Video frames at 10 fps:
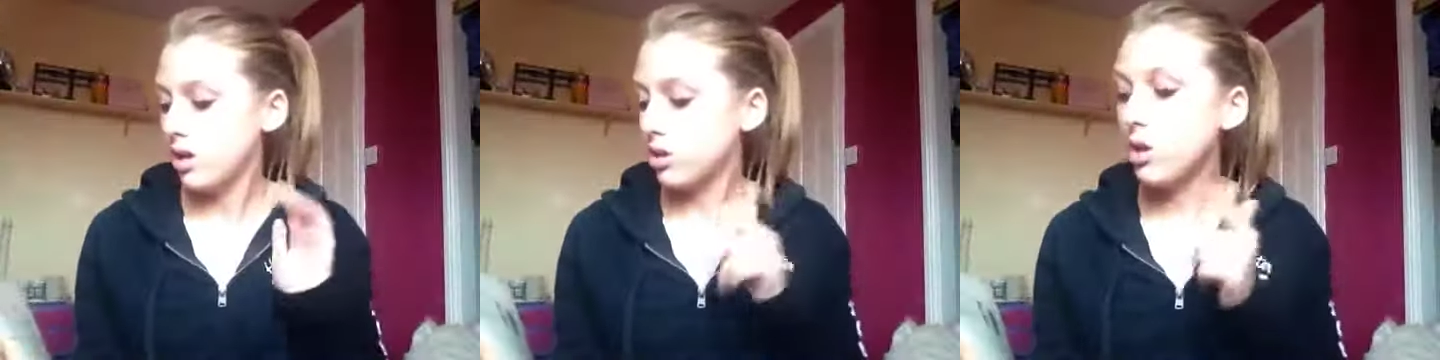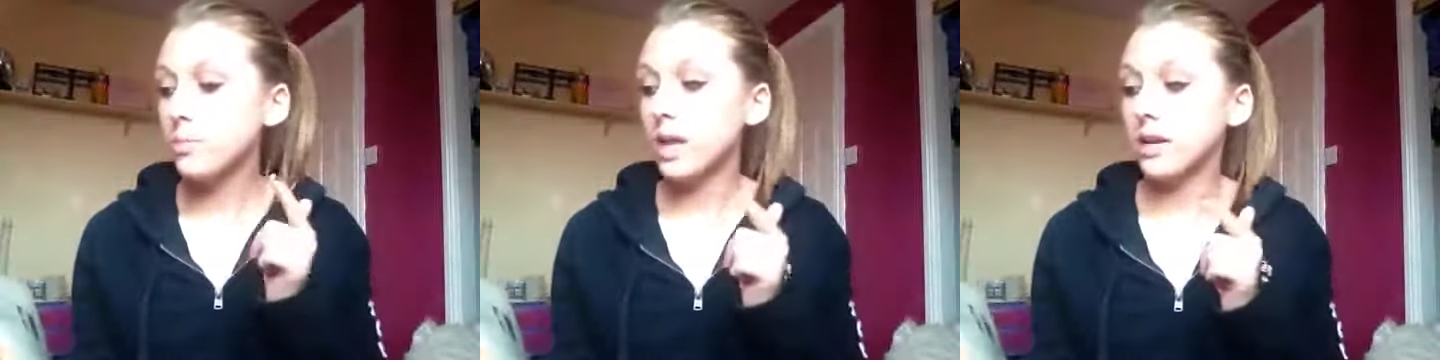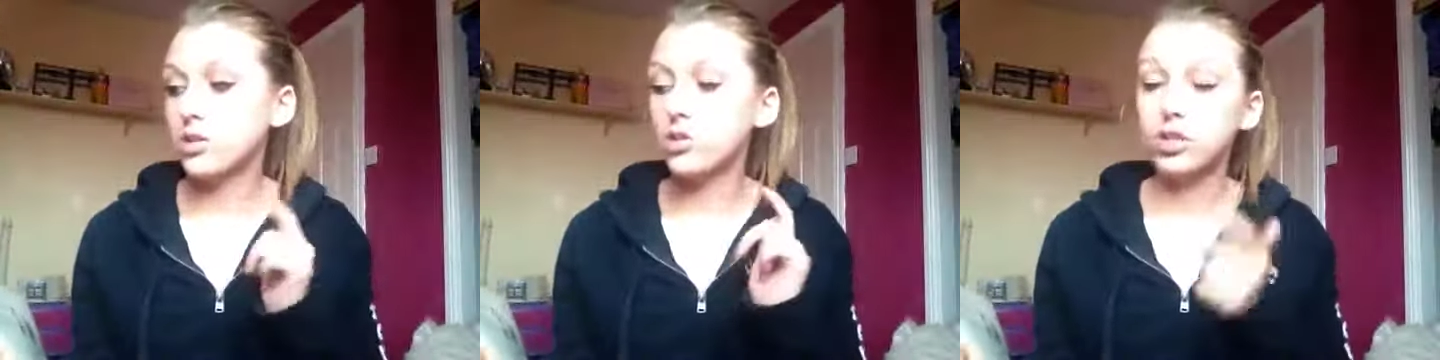not
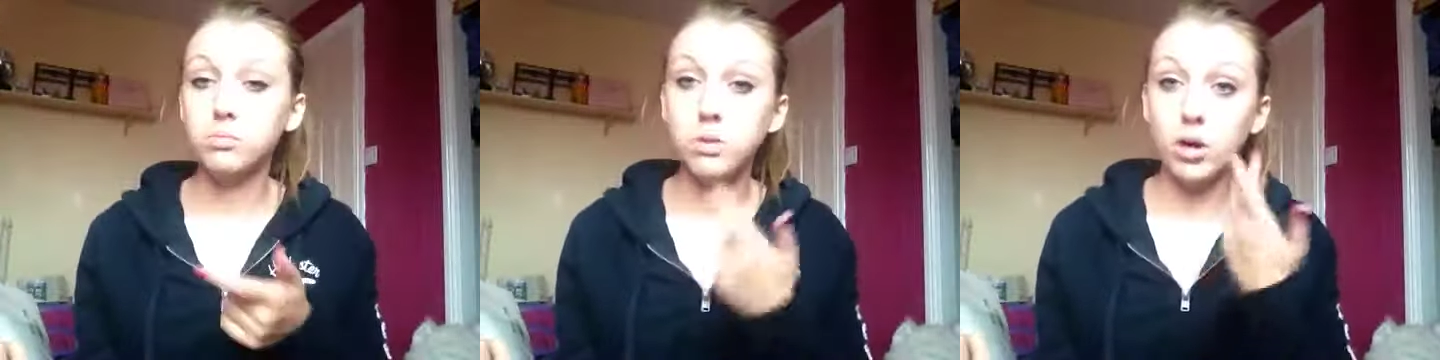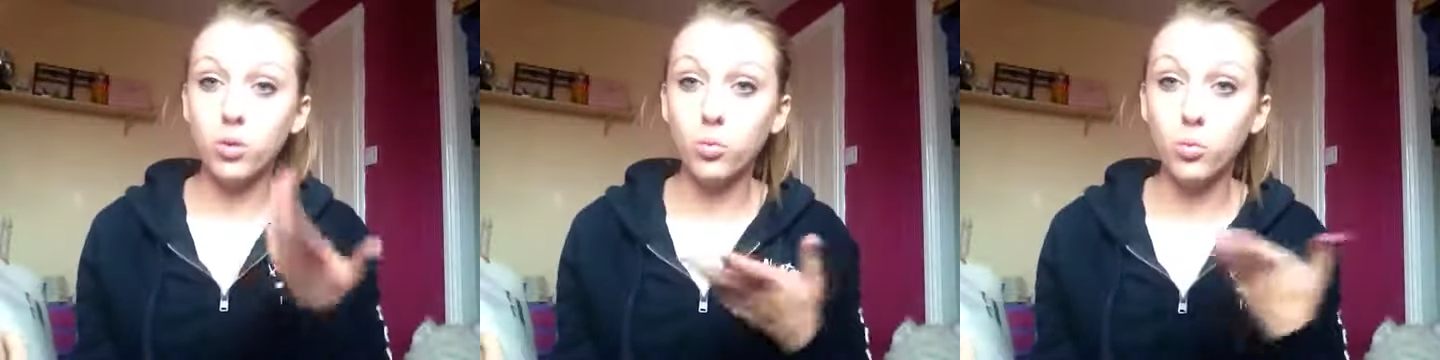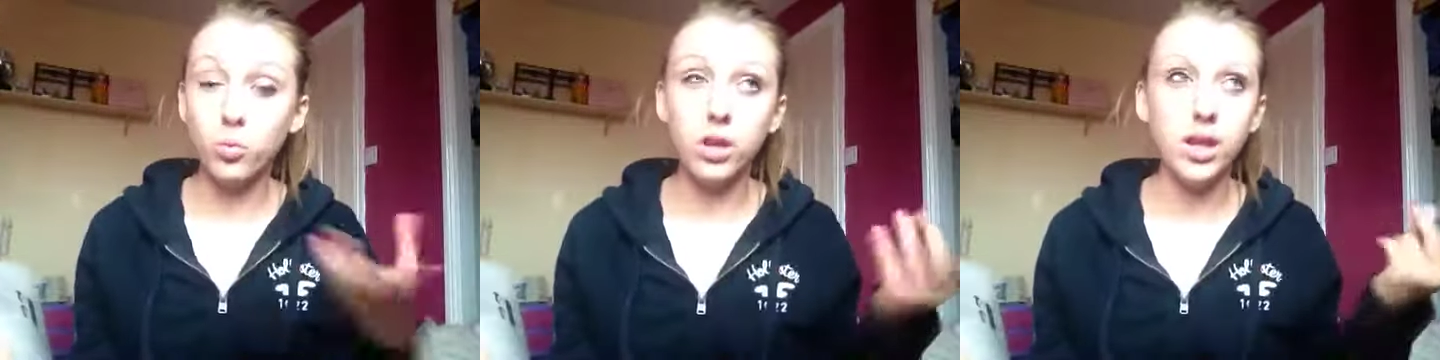black shoes, but
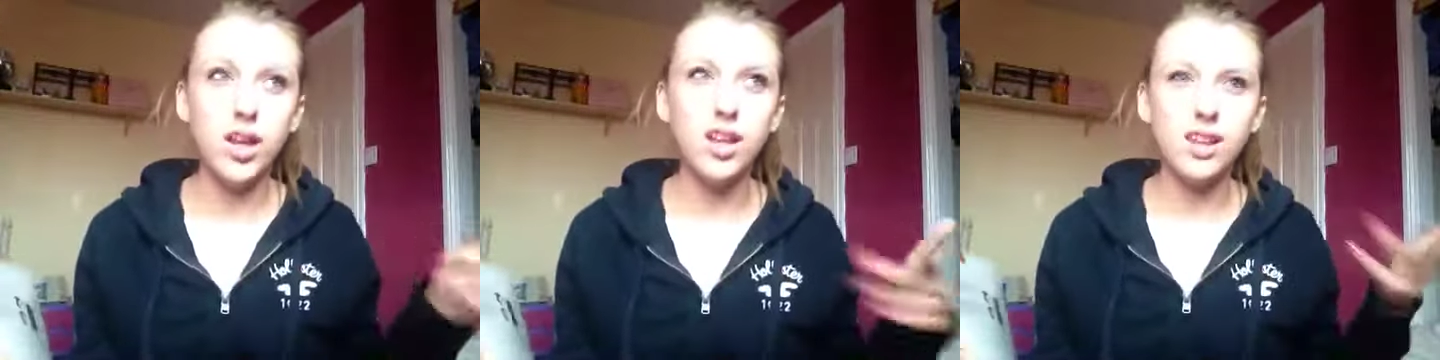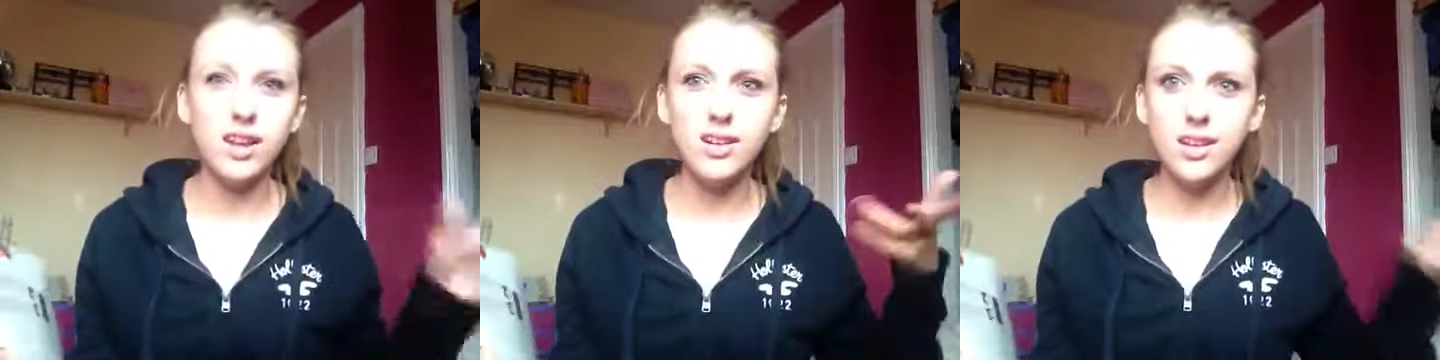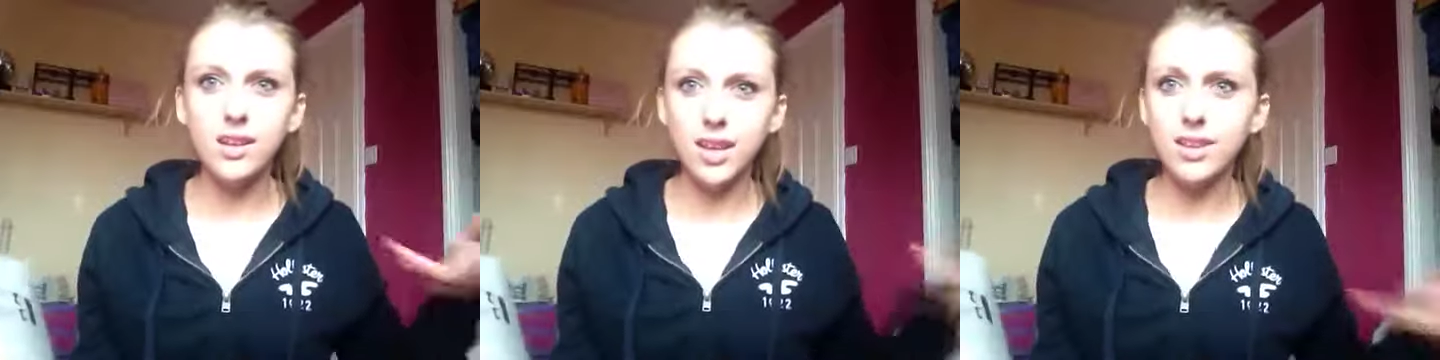like
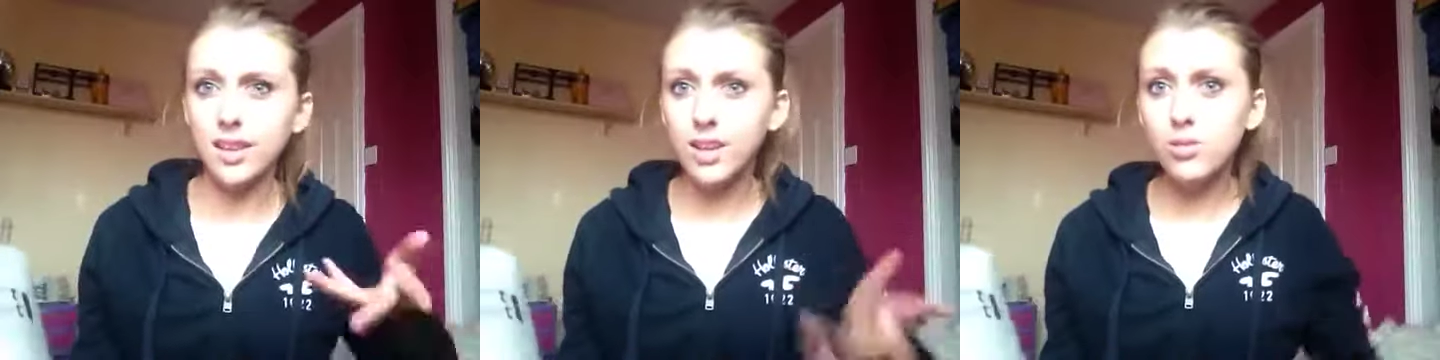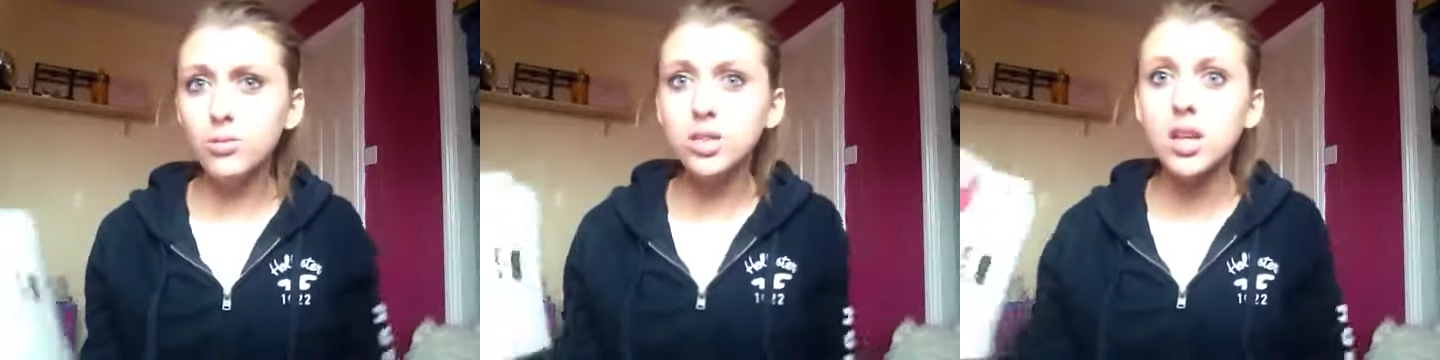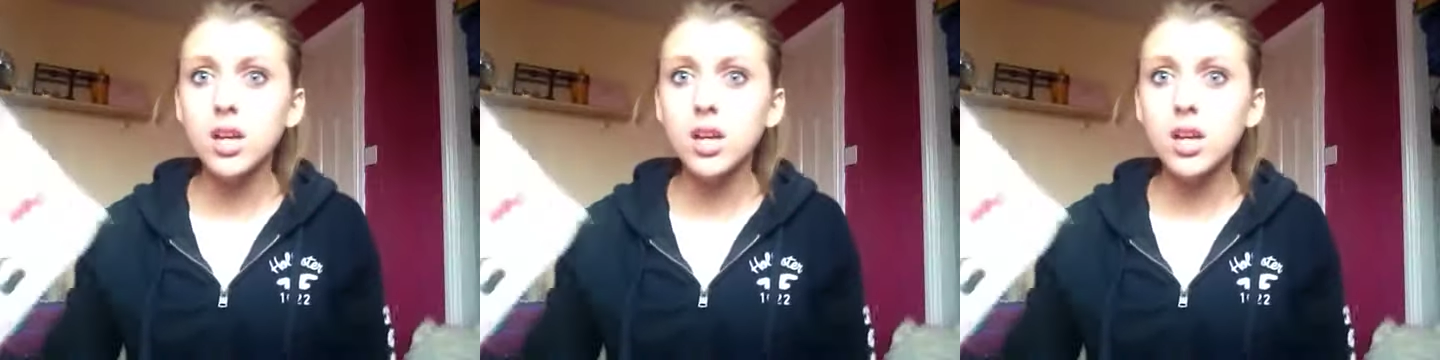glittery kind of heels.